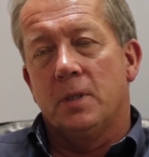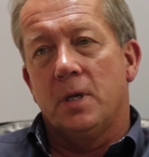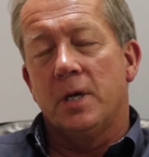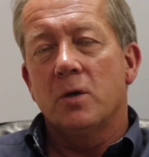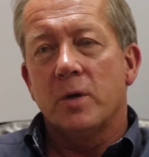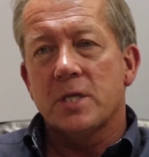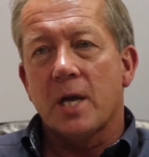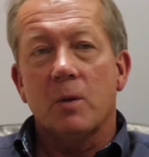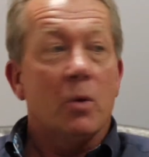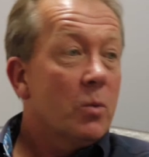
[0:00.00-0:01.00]
he knew
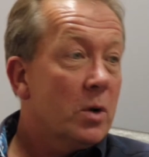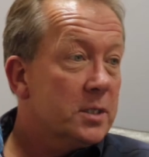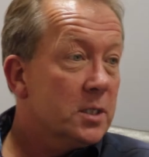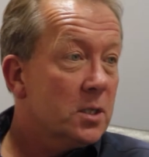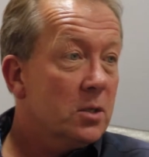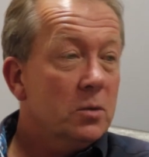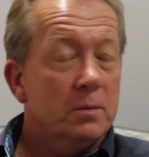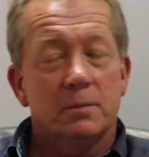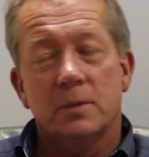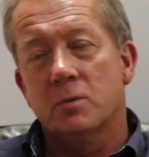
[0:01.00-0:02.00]
exactly what he wanted to do.
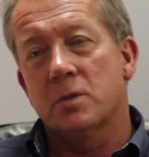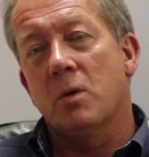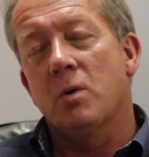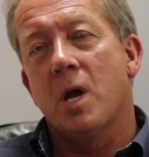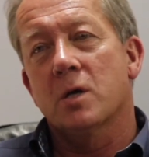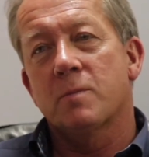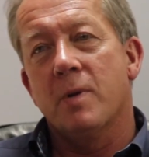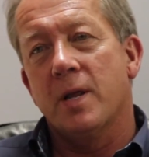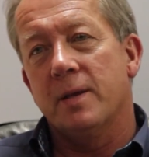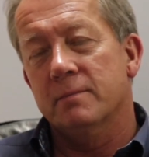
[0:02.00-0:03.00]
There was no last
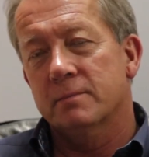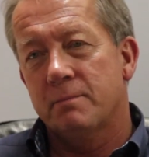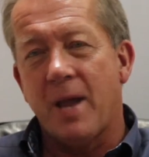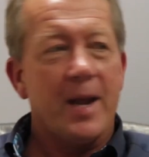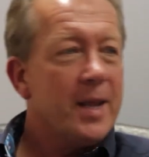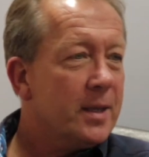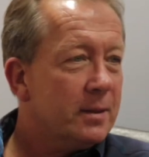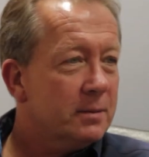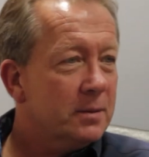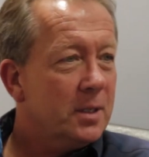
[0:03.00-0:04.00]
minute panic.
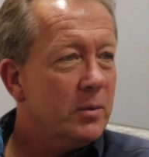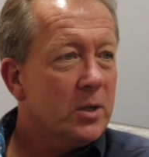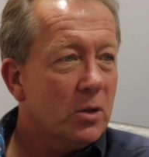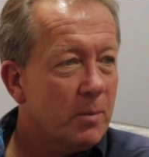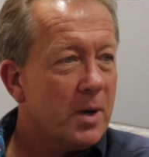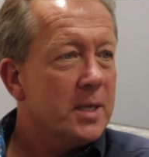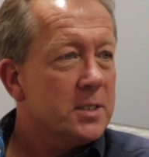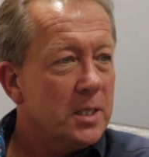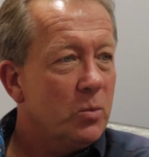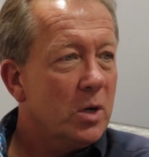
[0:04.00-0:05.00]
You know, he got the players
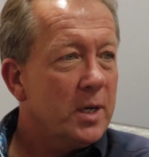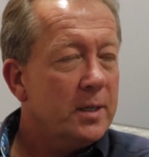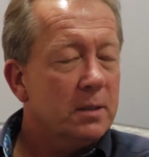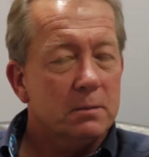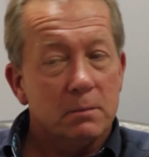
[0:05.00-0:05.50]
in he wanted, and